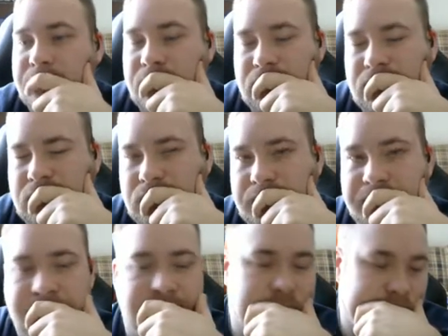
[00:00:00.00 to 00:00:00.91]

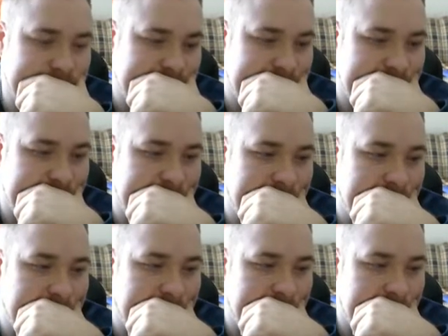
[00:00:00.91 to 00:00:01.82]

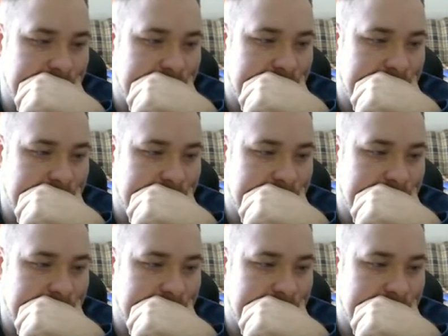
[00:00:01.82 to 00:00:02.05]
[no speech]